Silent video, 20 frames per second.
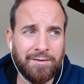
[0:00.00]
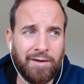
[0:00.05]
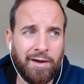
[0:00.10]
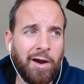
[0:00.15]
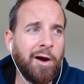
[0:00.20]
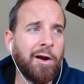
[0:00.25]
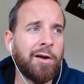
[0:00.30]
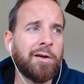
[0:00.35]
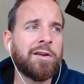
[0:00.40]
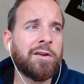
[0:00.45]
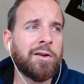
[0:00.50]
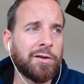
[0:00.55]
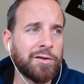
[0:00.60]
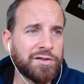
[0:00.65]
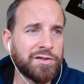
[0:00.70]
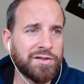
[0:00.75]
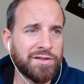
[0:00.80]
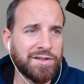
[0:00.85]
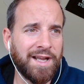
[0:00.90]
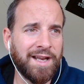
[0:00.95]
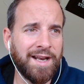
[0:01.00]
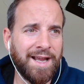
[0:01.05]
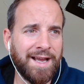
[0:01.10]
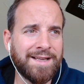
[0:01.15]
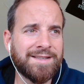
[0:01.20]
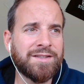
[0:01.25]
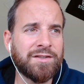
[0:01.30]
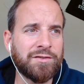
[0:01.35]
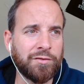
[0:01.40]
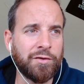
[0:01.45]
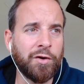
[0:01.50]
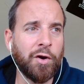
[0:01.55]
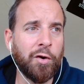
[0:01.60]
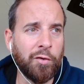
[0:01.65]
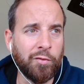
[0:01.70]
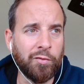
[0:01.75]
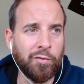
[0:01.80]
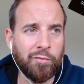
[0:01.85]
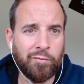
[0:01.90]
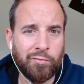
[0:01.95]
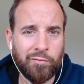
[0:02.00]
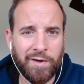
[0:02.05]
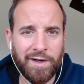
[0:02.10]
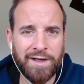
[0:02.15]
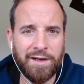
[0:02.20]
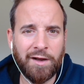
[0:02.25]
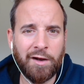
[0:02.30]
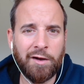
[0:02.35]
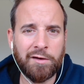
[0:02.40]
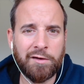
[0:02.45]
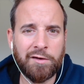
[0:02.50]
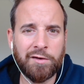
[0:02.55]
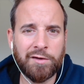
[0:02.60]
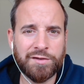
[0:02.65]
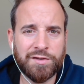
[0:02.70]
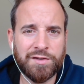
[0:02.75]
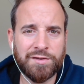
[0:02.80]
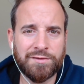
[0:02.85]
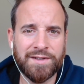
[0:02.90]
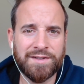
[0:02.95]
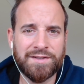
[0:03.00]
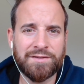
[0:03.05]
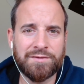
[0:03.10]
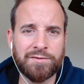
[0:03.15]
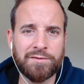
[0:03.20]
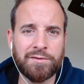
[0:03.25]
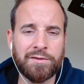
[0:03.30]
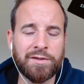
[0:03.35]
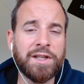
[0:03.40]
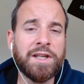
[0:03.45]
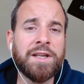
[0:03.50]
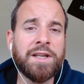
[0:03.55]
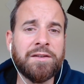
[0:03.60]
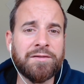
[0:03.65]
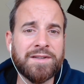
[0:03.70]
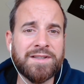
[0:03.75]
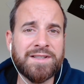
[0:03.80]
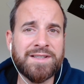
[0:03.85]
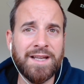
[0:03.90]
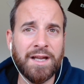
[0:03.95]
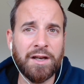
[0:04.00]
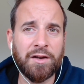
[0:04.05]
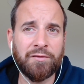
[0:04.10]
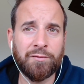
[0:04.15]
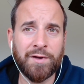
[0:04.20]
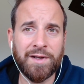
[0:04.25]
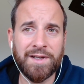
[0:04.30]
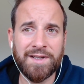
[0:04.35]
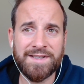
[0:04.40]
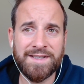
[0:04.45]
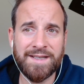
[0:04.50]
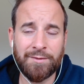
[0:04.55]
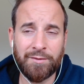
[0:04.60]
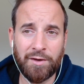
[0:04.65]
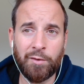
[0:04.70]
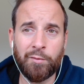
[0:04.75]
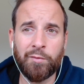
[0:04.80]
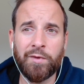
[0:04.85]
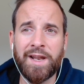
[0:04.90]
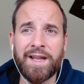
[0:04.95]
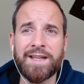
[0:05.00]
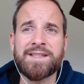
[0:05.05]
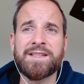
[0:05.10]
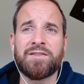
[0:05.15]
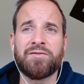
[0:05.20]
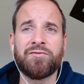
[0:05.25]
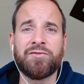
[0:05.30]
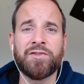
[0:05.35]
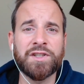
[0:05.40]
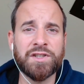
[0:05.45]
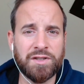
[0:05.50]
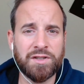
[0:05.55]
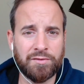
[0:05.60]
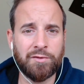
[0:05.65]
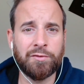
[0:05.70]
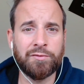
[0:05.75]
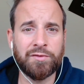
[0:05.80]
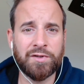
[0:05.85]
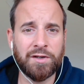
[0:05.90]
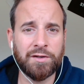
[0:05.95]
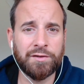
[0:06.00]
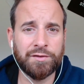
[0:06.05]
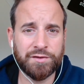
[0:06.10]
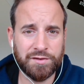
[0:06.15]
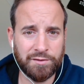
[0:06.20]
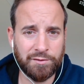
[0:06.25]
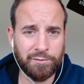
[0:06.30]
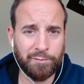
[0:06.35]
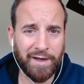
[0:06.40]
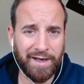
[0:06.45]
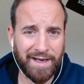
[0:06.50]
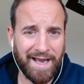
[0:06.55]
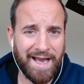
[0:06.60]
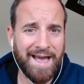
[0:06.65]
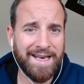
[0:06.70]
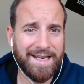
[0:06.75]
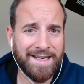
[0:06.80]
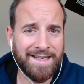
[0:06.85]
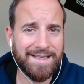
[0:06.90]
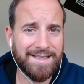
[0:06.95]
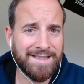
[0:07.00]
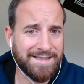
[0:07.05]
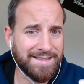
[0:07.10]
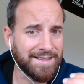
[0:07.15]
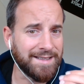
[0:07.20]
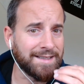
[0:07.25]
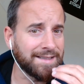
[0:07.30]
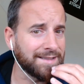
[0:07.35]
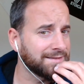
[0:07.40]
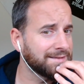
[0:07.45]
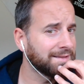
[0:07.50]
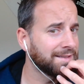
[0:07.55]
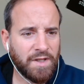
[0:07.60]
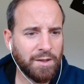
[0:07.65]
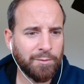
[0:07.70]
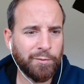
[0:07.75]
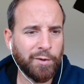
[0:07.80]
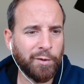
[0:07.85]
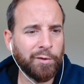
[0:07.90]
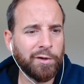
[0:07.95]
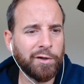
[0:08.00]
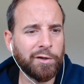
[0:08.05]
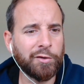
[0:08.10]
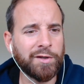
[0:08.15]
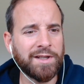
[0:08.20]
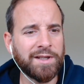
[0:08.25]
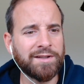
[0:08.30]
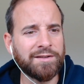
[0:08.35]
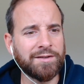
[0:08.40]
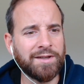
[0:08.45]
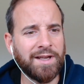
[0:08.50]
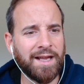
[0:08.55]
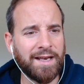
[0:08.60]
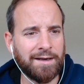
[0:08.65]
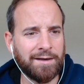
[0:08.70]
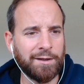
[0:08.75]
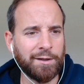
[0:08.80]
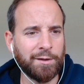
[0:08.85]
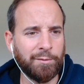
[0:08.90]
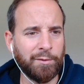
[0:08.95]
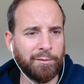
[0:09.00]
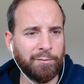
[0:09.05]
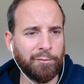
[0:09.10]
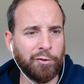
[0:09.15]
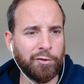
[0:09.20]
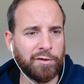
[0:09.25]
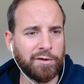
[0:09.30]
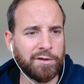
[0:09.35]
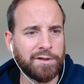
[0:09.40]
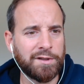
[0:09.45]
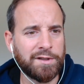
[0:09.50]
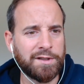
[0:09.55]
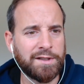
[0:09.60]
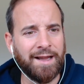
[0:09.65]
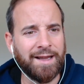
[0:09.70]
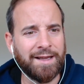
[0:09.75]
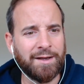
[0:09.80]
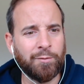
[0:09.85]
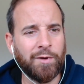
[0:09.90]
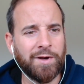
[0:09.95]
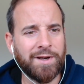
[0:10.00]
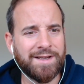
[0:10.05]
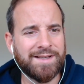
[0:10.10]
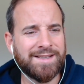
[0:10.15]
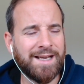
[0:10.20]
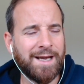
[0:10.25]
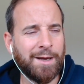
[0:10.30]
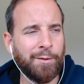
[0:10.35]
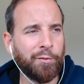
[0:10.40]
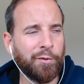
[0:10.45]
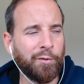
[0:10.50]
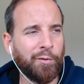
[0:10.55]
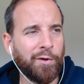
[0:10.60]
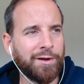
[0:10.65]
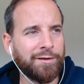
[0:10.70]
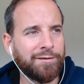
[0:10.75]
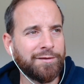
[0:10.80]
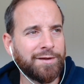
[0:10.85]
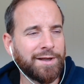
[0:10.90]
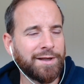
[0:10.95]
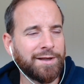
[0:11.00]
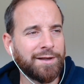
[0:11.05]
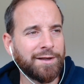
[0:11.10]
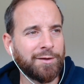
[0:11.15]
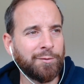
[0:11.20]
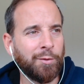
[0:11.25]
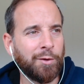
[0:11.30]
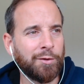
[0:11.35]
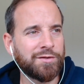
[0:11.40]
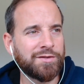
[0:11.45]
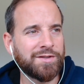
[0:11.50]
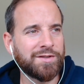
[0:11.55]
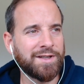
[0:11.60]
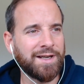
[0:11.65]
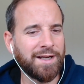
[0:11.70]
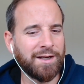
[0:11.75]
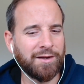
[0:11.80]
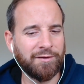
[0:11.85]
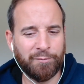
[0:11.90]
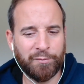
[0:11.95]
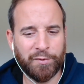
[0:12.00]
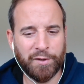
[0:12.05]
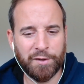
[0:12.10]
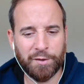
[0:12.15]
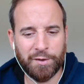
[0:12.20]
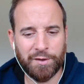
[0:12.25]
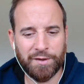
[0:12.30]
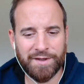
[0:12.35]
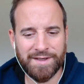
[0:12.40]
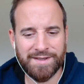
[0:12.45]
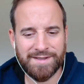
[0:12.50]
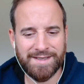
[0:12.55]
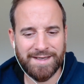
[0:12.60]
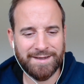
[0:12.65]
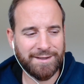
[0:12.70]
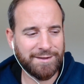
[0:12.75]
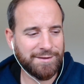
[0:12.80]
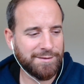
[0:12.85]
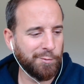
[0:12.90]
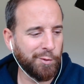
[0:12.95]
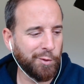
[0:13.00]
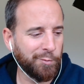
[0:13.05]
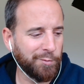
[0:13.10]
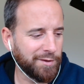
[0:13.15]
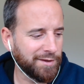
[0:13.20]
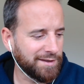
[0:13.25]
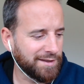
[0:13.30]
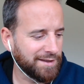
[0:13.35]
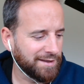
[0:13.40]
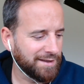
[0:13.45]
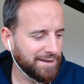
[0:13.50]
our culture then has to go, right? Our culture has to leave instead of we can say, well, let's enrich our own culture by adding these things. But we'll look into that a little bit more. Like one example, one of the quotes to kind of build on this at this moment